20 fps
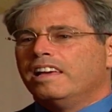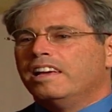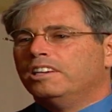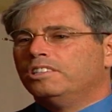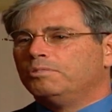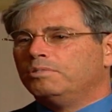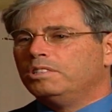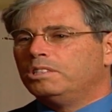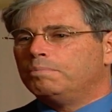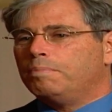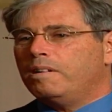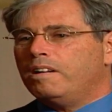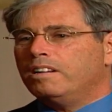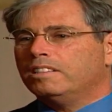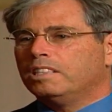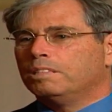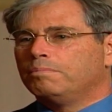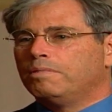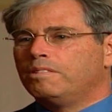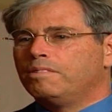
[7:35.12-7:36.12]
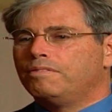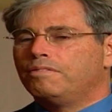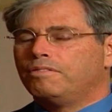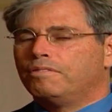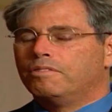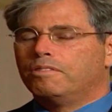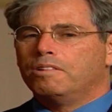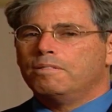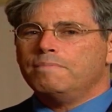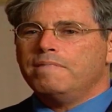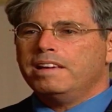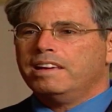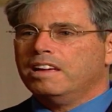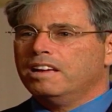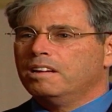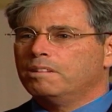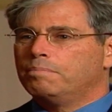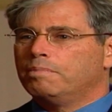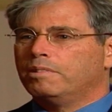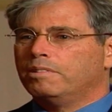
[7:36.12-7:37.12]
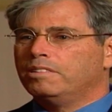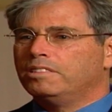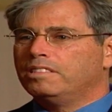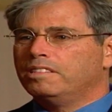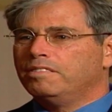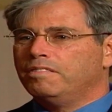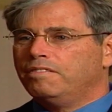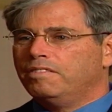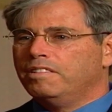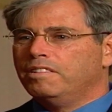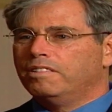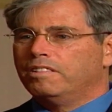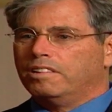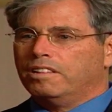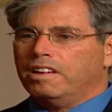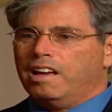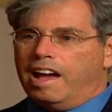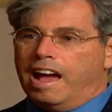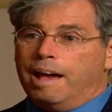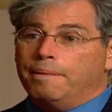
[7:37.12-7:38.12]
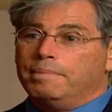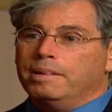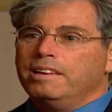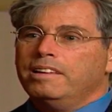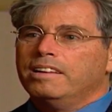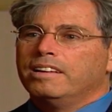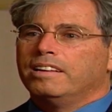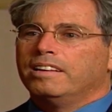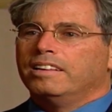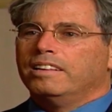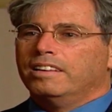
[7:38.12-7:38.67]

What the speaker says: is responsible for making a person feel happy,